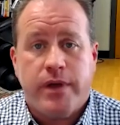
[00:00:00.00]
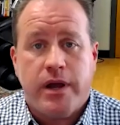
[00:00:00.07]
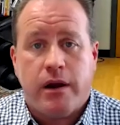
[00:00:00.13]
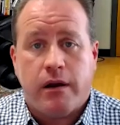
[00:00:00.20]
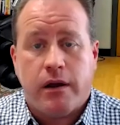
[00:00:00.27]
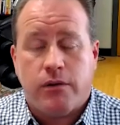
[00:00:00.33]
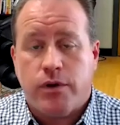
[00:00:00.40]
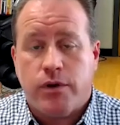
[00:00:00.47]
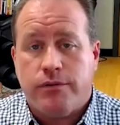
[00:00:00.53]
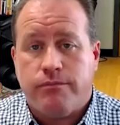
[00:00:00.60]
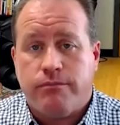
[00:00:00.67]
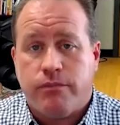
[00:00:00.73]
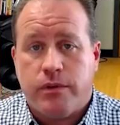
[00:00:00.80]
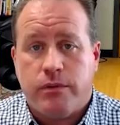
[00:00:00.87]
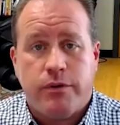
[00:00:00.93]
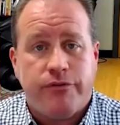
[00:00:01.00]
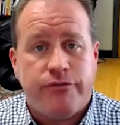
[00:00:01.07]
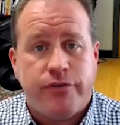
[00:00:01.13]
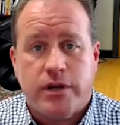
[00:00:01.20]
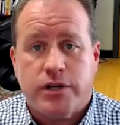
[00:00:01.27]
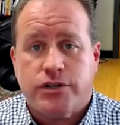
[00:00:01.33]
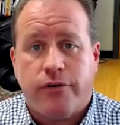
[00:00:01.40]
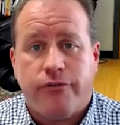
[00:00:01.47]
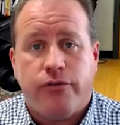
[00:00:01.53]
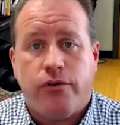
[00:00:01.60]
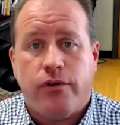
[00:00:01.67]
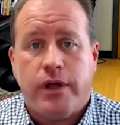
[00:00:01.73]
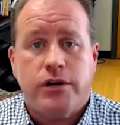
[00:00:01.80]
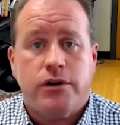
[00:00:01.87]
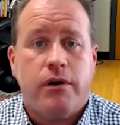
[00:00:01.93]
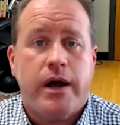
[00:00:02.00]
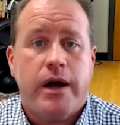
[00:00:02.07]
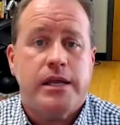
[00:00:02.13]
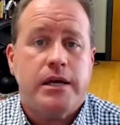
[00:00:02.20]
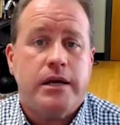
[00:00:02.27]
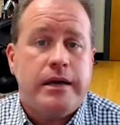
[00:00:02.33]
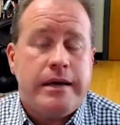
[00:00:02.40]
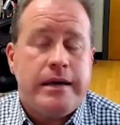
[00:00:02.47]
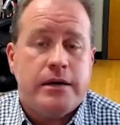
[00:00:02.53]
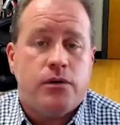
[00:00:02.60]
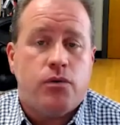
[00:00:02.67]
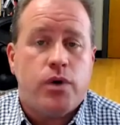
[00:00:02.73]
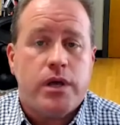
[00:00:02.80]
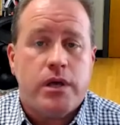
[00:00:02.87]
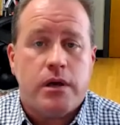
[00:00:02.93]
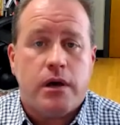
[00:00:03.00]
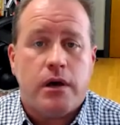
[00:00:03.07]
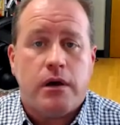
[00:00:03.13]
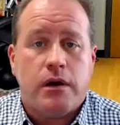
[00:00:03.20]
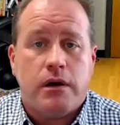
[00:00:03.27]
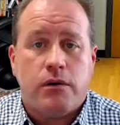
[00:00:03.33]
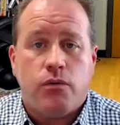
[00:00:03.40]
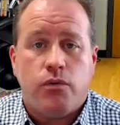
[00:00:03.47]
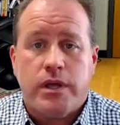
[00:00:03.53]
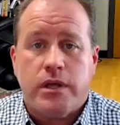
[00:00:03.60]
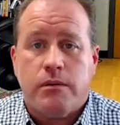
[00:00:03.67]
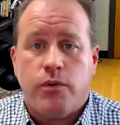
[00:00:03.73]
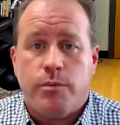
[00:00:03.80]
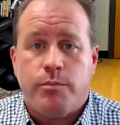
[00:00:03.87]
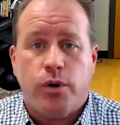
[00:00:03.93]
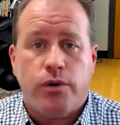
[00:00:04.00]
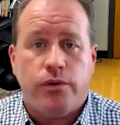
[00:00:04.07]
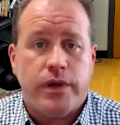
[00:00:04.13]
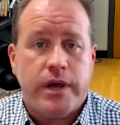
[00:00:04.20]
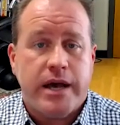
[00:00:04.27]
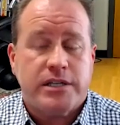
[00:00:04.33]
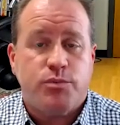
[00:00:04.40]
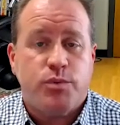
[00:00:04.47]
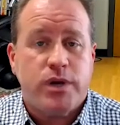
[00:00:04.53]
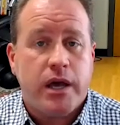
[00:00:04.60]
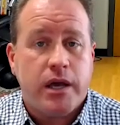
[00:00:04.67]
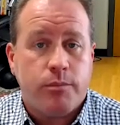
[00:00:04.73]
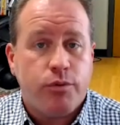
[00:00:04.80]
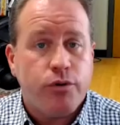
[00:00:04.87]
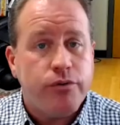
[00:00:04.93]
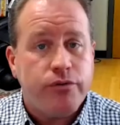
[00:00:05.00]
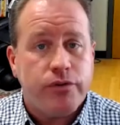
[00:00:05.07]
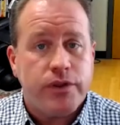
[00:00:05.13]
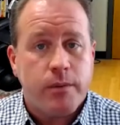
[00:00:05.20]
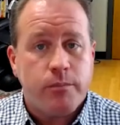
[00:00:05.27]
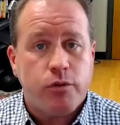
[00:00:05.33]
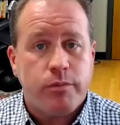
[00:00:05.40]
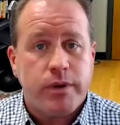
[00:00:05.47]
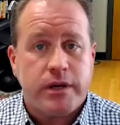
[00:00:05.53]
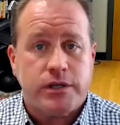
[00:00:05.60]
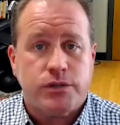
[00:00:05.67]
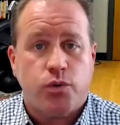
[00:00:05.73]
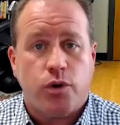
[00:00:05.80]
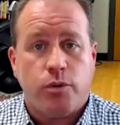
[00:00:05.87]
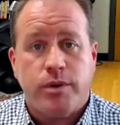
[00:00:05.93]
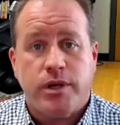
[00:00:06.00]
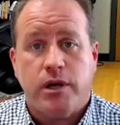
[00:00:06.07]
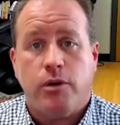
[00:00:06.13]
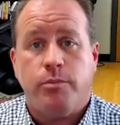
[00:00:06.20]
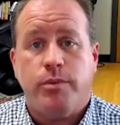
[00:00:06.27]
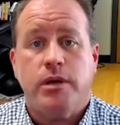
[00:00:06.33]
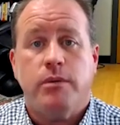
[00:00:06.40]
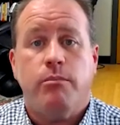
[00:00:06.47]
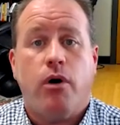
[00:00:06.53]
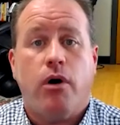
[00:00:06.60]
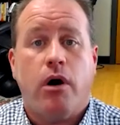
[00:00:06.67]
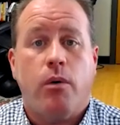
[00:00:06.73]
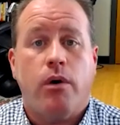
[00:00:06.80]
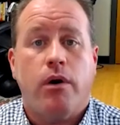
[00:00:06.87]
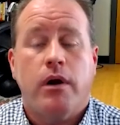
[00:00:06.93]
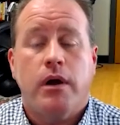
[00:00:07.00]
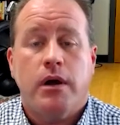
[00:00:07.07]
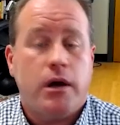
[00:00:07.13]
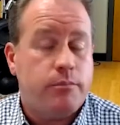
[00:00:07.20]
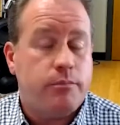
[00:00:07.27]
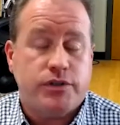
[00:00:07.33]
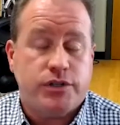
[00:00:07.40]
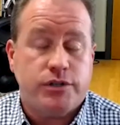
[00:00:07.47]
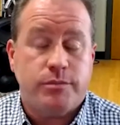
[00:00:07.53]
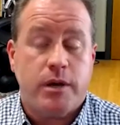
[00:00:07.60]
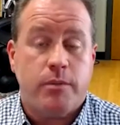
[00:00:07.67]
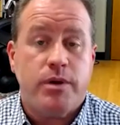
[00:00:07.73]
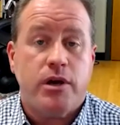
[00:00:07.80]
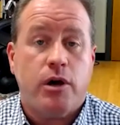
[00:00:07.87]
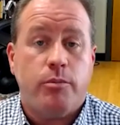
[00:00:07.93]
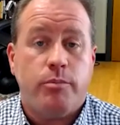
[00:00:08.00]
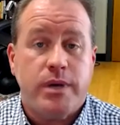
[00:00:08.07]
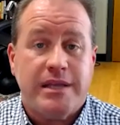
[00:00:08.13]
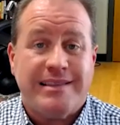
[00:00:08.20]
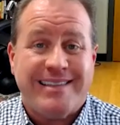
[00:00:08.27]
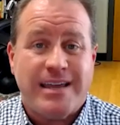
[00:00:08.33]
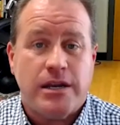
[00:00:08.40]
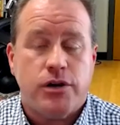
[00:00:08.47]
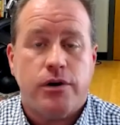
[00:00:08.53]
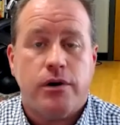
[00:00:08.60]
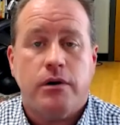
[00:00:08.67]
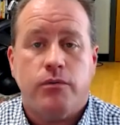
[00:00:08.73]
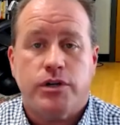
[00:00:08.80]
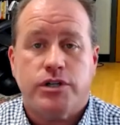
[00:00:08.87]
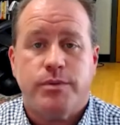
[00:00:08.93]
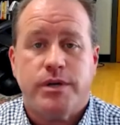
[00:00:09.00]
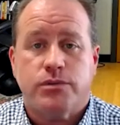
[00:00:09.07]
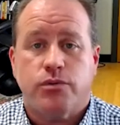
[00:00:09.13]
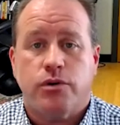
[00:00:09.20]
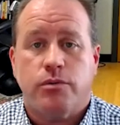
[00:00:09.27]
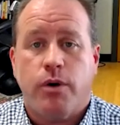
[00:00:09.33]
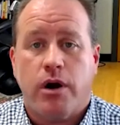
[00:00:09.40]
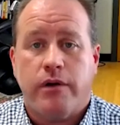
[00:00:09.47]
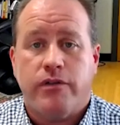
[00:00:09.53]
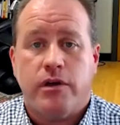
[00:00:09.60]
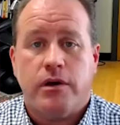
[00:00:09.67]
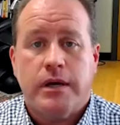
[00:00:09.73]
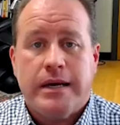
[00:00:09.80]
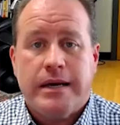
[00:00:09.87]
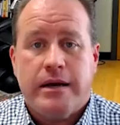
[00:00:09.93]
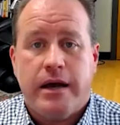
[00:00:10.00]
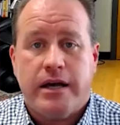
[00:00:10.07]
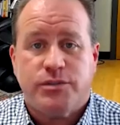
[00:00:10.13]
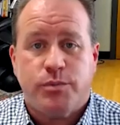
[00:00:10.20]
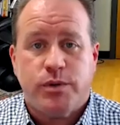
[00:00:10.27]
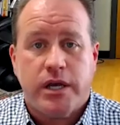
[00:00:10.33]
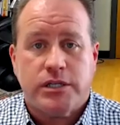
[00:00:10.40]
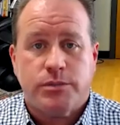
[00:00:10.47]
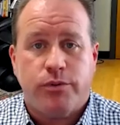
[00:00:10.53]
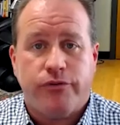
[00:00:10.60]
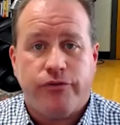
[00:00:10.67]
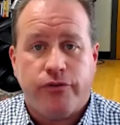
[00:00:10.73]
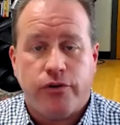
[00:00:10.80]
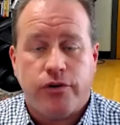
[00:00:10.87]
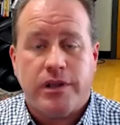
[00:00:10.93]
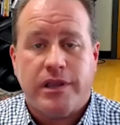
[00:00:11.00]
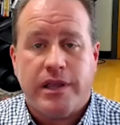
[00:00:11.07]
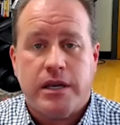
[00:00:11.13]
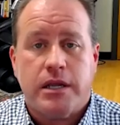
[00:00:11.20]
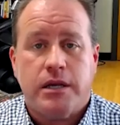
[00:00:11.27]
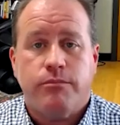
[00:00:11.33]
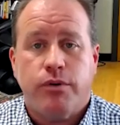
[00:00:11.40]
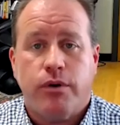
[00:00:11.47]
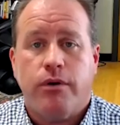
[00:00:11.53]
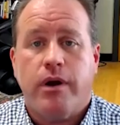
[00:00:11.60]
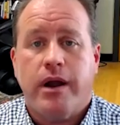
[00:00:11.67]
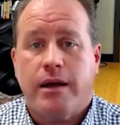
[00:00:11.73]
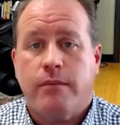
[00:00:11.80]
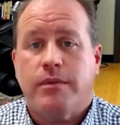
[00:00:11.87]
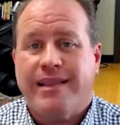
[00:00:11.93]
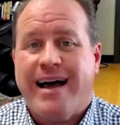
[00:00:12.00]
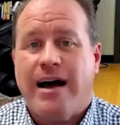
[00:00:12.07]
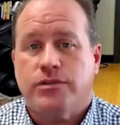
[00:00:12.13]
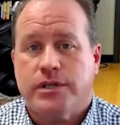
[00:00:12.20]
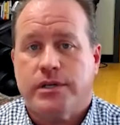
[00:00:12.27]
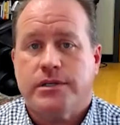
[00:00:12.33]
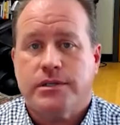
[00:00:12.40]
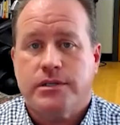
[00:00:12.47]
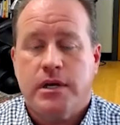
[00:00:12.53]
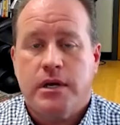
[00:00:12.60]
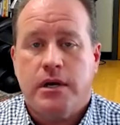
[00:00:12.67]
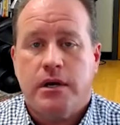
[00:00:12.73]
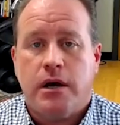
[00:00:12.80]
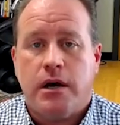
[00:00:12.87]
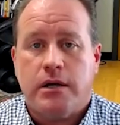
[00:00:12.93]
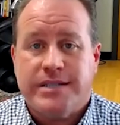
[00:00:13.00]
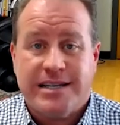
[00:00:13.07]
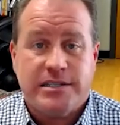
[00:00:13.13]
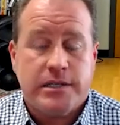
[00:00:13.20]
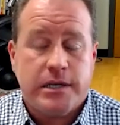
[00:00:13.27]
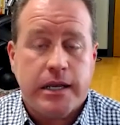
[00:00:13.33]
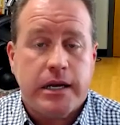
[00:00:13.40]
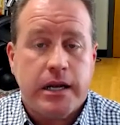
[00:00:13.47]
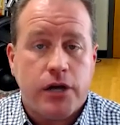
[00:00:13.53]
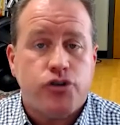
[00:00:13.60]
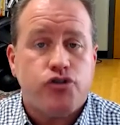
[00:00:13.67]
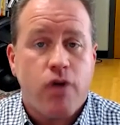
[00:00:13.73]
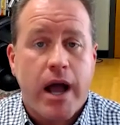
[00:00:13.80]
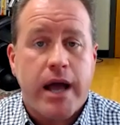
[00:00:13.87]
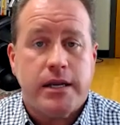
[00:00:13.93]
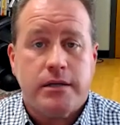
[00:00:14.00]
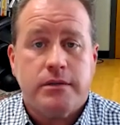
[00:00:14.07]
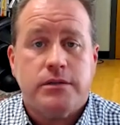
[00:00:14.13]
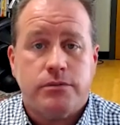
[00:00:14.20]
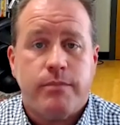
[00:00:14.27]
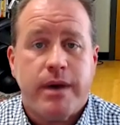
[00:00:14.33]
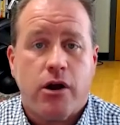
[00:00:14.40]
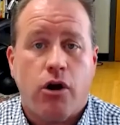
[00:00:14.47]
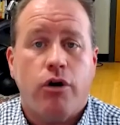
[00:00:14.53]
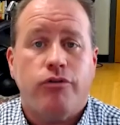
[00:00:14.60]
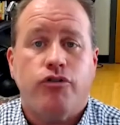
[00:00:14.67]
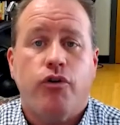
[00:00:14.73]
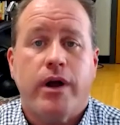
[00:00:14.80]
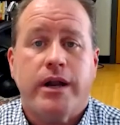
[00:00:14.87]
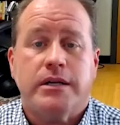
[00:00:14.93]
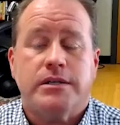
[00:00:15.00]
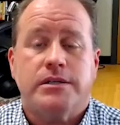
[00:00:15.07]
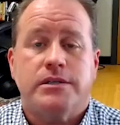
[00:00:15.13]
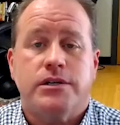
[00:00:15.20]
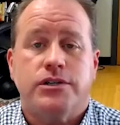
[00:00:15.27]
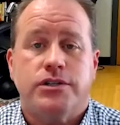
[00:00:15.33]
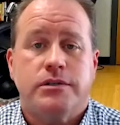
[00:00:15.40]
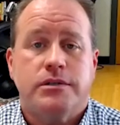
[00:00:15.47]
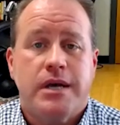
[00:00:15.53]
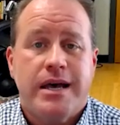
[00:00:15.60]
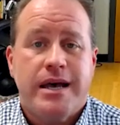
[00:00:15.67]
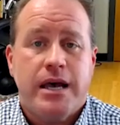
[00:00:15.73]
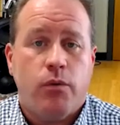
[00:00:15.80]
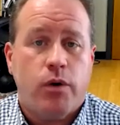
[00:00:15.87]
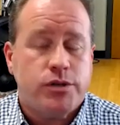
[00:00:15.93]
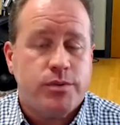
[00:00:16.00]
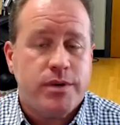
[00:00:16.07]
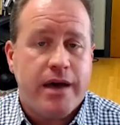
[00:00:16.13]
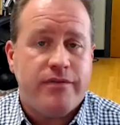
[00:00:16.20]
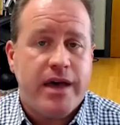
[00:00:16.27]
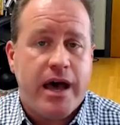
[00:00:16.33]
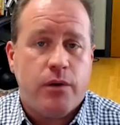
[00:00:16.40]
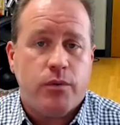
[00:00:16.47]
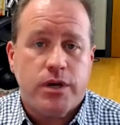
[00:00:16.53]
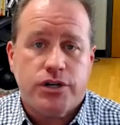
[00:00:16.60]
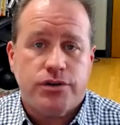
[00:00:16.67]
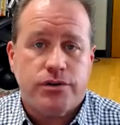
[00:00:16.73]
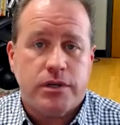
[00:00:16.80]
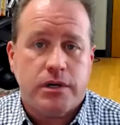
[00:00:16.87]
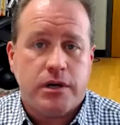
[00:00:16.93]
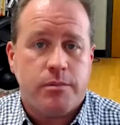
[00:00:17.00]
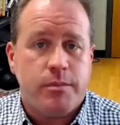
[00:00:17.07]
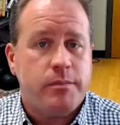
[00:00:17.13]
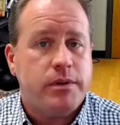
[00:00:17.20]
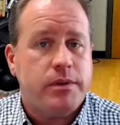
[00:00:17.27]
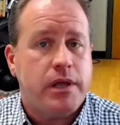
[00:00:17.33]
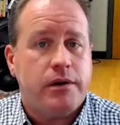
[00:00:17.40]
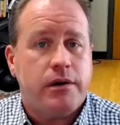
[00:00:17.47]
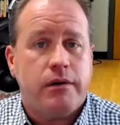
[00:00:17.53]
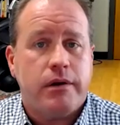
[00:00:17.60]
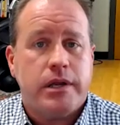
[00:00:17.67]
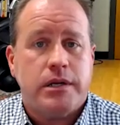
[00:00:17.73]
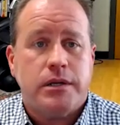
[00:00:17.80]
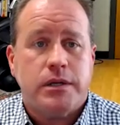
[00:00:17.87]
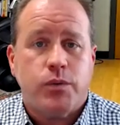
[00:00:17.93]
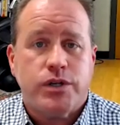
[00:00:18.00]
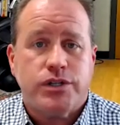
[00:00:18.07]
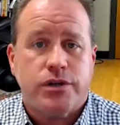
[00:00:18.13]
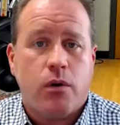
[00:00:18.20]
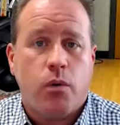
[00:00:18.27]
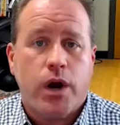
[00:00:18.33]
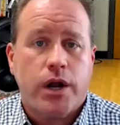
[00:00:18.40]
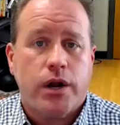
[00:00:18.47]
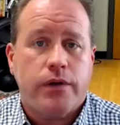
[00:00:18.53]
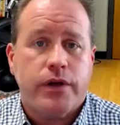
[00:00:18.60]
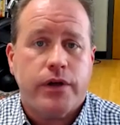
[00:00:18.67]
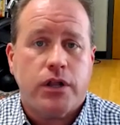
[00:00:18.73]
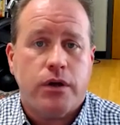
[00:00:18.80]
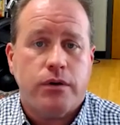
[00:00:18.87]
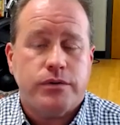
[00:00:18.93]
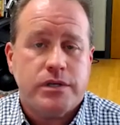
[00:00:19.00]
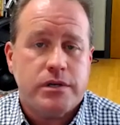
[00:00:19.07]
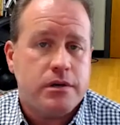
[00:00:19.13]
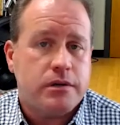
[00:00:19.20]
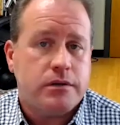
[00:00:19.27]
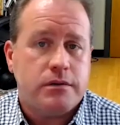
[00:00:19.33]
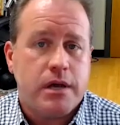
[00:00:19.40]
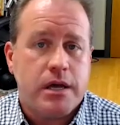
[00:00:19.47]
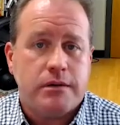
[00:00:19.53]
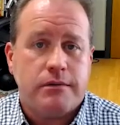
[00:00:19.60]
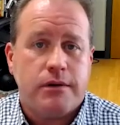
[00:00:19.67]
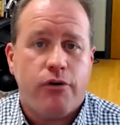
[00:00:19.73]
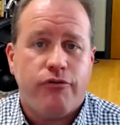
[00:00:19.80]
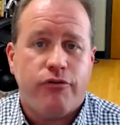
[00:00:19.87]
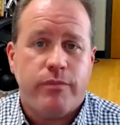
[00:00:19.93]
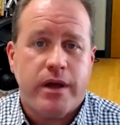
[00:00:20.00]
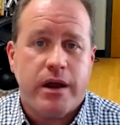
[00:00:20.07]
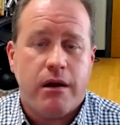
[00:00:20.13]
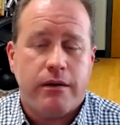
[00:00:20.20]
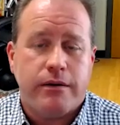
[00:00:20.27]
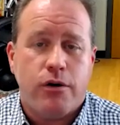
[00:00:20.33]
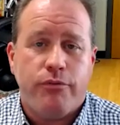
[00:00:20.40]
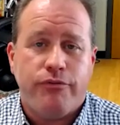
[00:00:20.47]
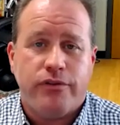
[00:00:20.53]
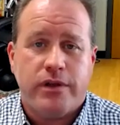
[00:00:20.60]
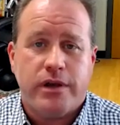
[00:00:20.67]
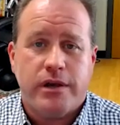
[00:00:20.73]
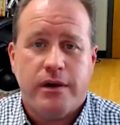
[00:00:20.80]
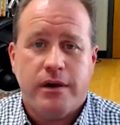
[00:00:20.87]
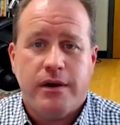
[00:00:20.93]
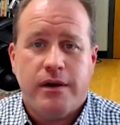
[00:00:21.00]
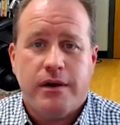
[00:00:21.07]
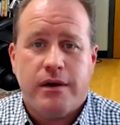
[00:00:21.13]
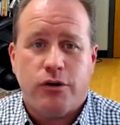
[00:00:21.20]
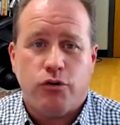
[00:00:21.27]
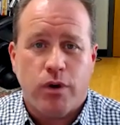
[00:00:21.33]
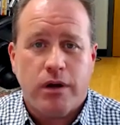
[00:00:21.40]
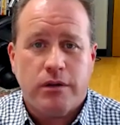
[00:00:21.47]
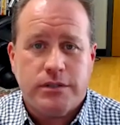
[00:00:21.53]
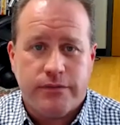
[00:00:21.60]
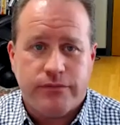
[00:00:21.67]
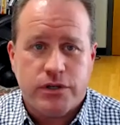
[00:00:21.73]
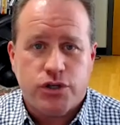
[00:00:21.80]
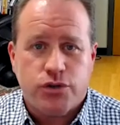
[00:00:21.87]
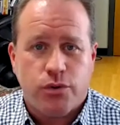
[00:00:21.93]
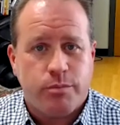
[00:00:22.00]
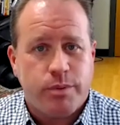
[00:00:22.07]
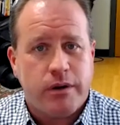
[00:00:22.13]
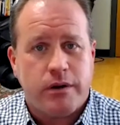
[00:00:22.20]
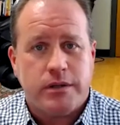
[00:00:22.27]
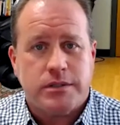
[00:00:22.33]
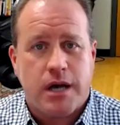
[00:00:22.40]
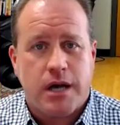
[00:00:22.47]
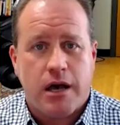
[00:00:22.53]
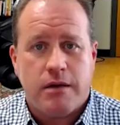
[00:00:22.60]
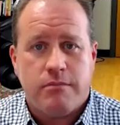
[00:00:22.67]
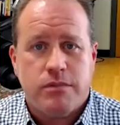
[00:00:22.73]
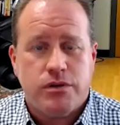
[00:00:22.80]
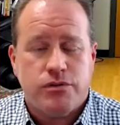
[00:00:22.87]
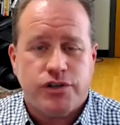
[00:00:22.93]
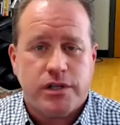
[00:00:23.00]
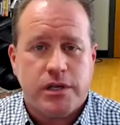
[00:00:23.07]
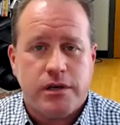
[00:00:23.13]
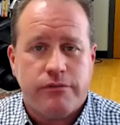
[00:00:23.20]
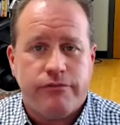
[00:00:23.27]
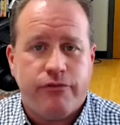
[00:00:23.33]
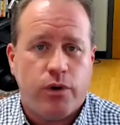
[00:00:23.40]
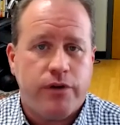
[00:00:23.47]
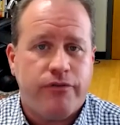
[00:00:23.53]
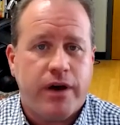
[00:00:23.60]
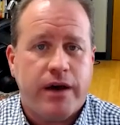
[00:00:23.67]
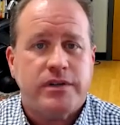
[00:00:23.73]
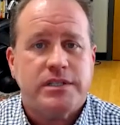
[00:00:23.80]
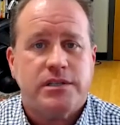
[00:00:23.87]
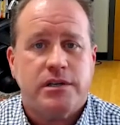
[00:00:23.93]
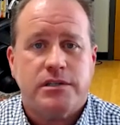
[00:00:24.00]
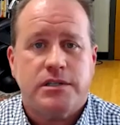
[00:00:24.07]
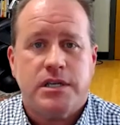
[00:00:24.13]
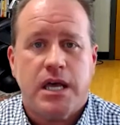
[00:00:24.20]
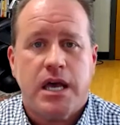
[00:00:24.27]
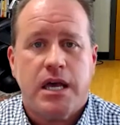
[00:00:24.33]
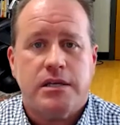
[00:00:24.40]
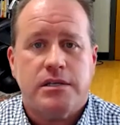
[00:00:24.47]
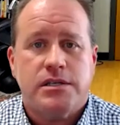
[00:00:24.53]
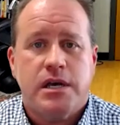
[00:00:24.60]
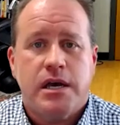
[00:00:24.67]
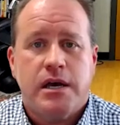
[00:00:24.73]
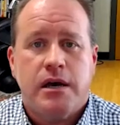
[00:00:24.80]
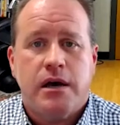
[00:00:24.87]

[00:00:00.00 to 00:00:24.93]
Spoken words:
there. And when we finish our full underwriting, we pull the SBA approval number because we're a PLP borrower, a PLP lender, which means we're part of the SBA's preferred lending program, allows us designated underwriting to make our own credit decisions. But once we have that, we issue the commitment letter and we start working on the closing and go from there. And hopefully, in a relatively short period of time, usually 45 to 60 days.